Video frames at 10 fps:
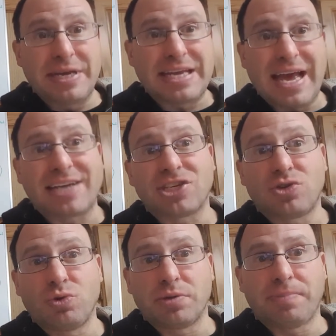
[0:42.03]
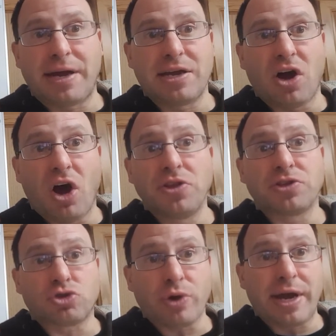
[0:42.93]
being executed by
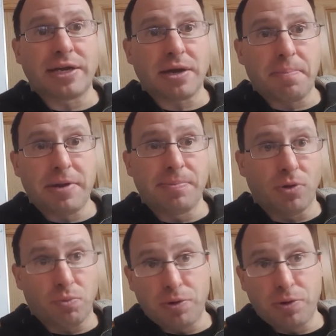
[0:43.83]
untrained people.